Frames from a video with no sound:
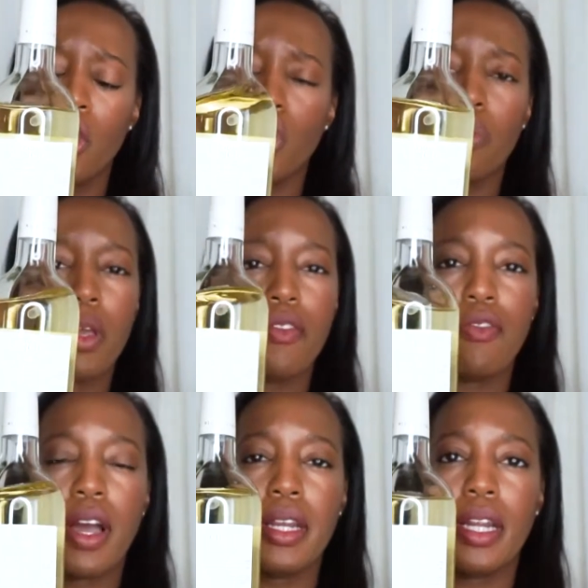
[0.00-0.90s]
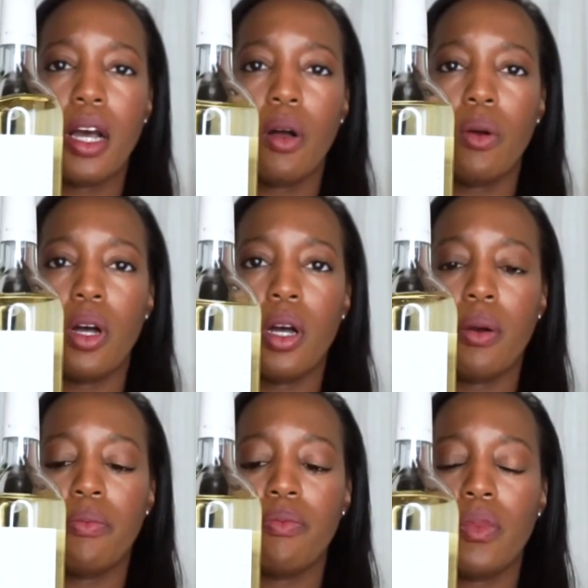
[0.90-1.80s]
you may find out,
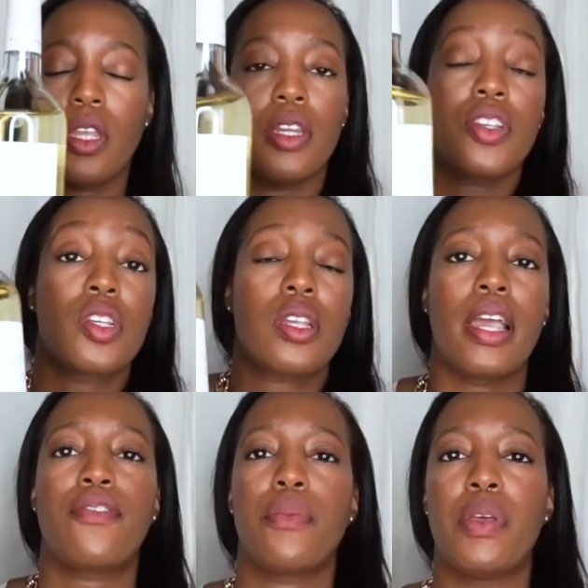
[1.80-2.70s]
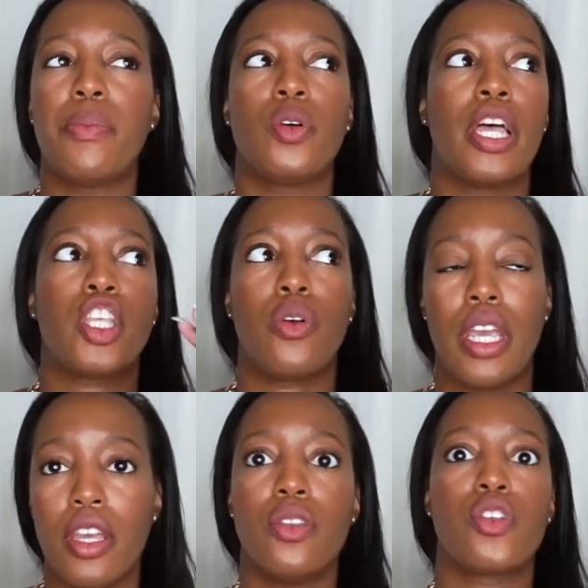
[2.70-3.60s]
and this is like for people like you're
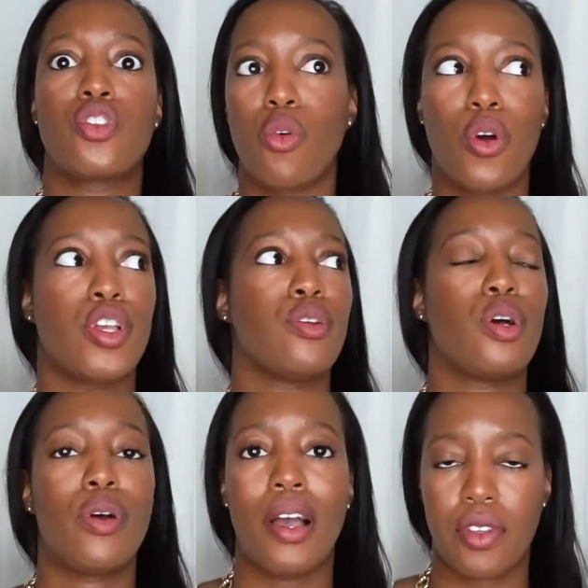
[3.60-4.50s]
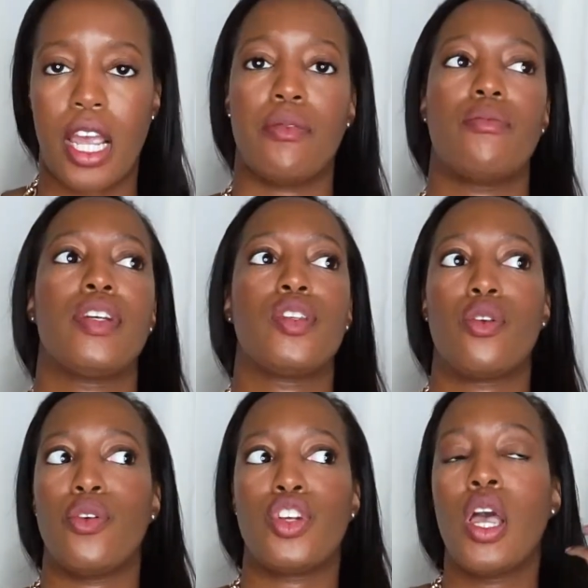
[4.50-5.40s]
in the store, you don't have time to
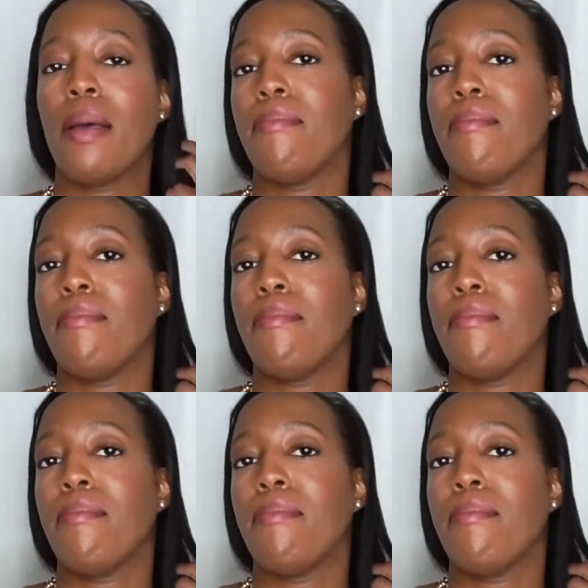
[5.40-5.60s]
research,